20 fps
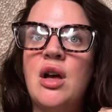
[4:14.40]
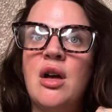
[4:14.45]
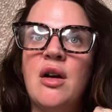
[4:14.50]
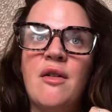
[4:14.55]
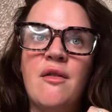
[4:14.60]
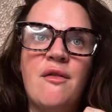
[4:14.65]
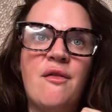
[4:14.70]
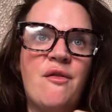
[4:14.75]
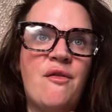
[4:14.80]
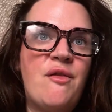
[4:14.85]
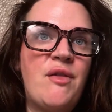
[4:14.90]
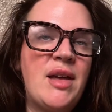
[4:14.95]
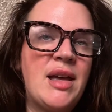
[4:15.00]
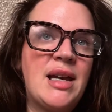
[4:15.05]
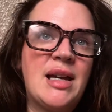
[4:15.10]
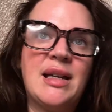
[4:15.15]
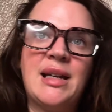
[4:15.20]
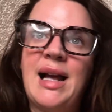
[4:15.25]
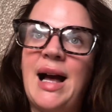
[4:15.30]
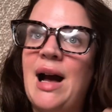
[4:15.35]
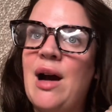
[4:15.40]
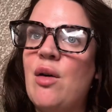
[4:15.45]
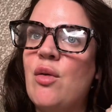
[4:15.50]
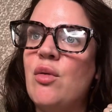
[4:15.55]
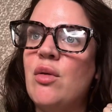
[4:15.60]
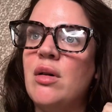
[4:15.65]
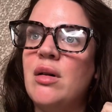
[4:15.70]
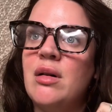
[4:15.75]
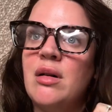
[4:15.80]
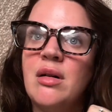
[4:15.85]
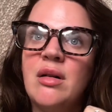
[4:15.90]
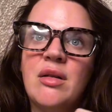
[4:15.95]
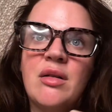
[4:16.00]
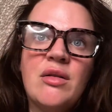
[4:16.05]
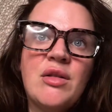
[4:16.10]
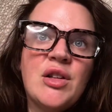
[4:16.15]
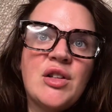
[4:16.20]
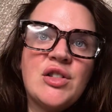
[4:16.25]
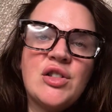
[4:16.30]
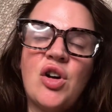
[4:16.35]
figured out
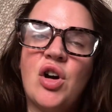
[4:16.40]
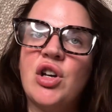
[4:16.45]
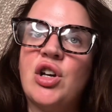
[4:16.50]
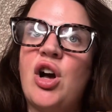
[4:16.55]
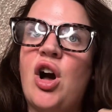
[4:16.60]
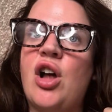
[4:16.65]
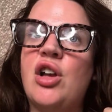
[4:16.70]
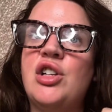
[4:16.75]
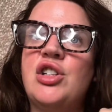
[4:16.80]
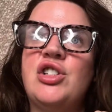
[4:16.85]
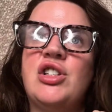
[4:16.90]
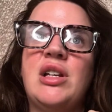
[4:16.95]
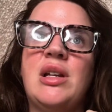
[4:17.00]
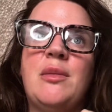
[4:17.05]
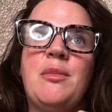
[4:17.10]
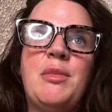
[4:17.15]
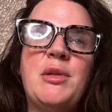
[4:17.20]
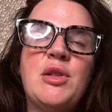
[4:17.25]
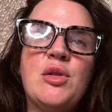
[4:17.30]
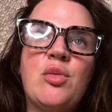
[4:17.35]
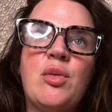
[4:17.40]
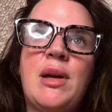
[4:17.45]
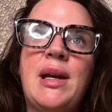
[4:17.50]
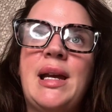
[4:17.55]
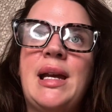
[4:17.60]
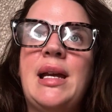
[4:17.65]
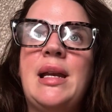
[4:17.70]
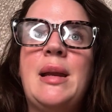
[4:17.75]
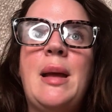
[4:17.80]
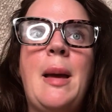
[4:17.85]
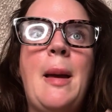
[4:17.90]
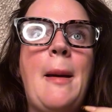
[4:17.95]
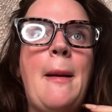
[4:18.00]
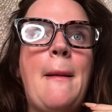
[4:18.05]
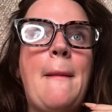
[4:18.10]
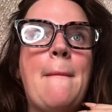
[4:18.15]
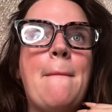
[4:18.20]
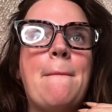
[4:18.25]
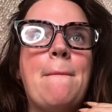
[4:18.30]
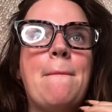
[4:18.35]
the psychology between
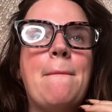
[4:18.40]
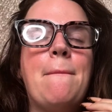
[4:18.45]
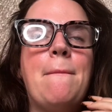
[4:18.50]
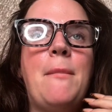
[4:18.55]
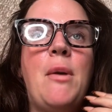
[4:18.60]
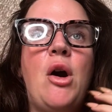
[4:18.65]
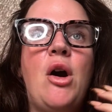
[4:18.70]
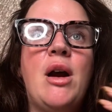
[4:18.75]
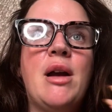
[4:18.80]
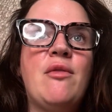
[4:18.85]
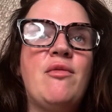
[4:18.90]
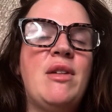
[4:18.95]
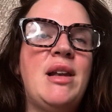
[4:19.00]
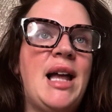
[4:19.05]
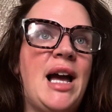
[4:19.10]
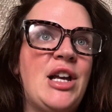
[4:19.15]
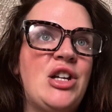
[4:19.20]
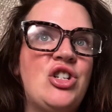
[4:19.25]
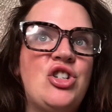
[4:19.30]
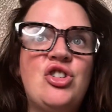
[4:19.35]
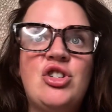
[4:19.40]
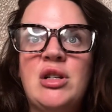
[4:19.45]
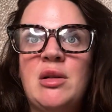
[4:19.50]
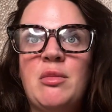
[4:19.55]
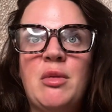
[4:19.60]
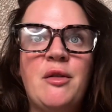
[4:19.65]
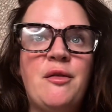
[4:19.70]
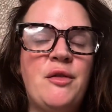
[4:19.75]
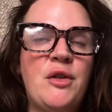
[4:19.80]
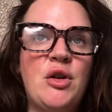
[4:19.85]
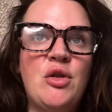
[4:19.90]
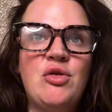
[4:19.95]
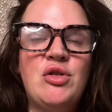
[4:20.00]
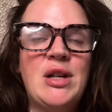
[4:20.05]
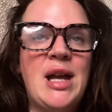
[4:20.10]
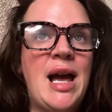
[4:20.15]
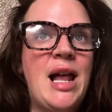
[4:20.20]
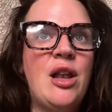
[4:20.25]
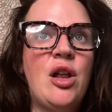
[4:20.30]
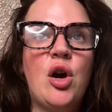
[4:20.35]
my relationship with food
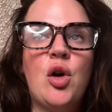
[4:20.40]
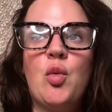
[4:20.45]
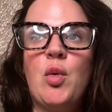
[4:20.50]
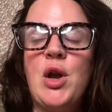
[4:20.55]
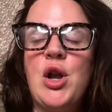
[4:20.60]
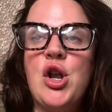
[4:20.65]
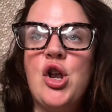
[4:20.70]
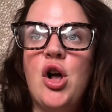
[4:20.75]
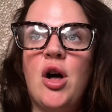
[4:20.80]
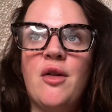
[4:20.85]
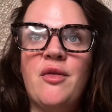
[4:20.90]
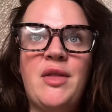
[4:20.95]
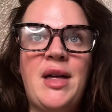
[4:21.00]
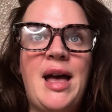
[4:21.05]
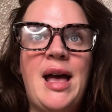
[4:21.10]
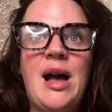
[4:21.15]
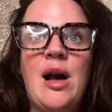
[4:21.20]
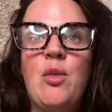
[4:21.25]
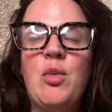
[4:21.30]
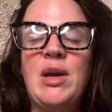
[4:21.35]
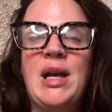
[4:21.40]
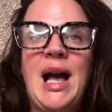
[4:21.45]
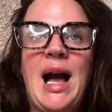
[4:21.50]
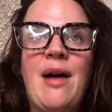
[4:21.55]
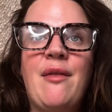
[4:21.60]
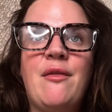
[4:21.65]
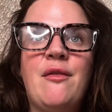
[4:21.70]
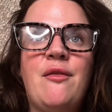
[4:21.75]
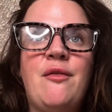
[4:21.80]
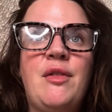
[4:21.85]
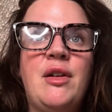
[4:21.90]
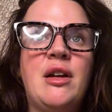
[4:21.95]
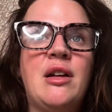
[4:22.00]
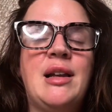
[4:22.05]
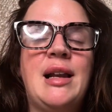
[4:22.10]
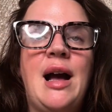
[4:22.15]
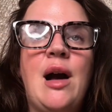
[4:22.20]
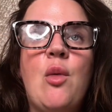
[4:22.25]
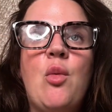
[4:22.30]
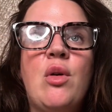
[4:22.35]
yet. Like, we're not there. We haven't figured
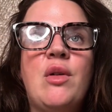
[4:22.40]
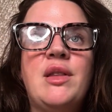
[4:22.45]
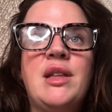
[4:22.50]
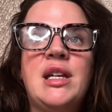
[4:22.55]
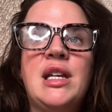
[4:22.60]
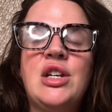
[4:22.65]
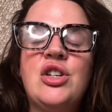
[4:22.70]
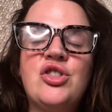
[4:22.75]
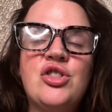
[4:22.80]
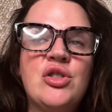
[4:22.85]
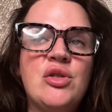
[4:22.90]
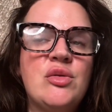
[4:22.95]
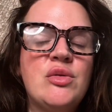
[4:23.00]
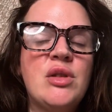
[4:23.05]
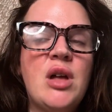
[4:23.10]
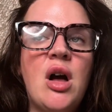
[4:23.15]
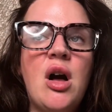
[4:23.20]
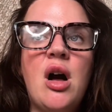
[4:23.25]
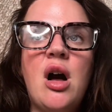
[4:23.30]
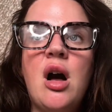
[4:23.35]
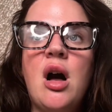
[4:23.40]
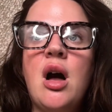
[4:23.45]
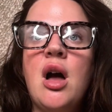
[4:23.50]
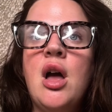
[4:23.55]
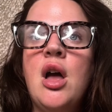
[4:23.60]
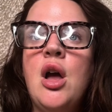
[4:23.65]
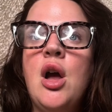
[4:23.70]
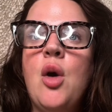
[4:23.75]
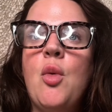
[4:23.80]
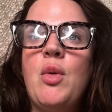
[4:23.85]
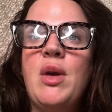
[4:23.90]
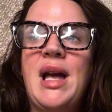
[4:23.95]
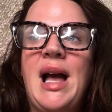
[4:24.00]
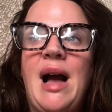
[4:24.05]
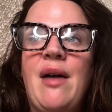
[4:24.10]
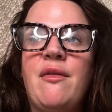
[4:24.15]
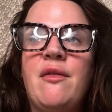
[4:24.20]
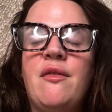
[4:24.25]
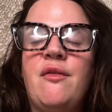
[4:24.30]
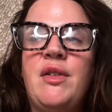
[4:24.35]
out what the issues are. We
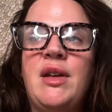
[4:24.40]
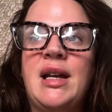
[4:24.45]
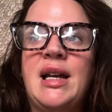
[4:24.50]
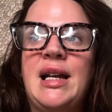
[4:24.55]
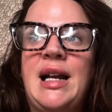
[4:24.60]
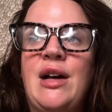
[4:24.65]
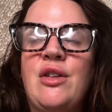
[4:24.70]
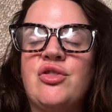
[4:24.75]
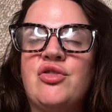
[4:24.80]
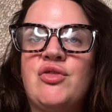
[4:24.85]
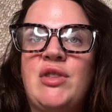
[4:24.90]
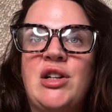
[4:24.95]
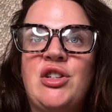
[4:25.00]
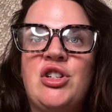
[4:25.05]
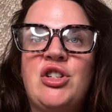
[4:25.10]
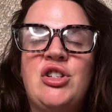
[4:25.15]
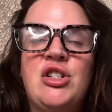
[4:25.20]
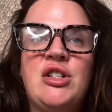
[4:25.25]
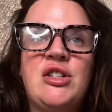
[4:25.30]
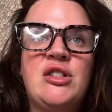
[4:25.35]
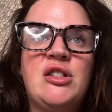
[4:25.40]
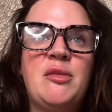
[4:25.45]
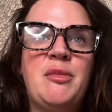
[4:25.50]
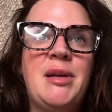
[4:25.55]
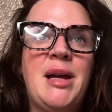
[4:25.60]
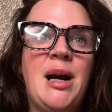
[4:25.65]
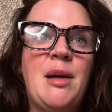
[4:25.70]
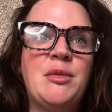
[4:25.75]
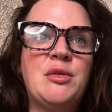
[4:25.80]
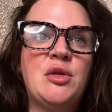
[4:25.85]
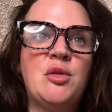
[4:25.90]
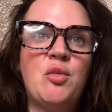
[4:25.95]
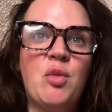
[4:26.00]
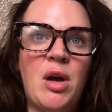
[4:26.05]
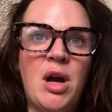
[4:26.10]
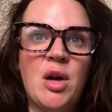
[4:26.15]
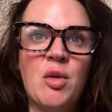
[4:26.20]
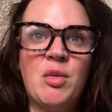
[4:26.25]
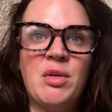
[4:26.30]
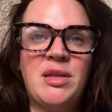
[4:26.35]
haven't figured out strategies to be able to
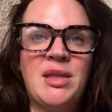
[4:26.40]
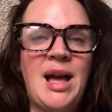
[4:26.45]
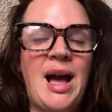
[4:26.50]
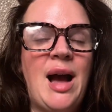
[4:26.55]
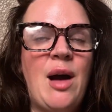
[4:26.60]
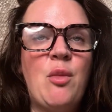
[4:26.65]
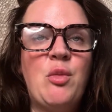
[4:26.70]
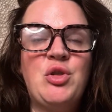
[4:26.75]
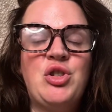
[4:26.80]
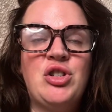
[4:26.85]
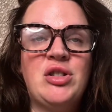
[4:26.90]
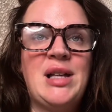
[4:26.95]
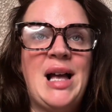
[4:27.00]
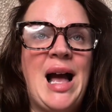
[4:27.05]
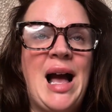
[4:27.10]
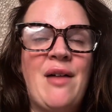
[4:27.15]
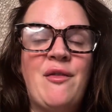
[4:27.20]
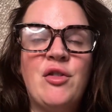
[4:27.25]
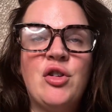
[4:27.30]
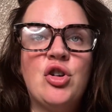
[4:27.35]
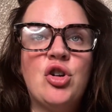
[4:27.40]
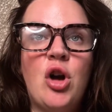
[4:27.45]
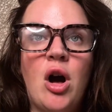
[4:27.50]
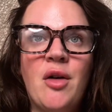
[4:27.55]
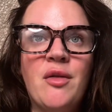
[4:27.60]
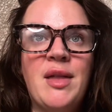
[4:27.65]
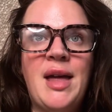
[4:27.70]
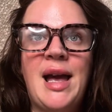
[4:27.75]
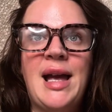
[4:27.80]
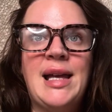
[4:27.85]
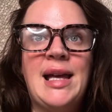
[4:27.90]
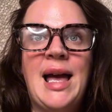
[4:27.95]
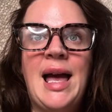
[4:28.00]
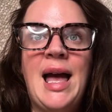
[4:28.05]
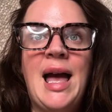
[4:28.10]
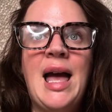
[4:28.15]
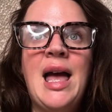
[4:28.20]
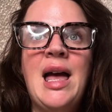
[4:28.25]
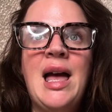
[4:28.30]
work with that. We just haven't got there yet.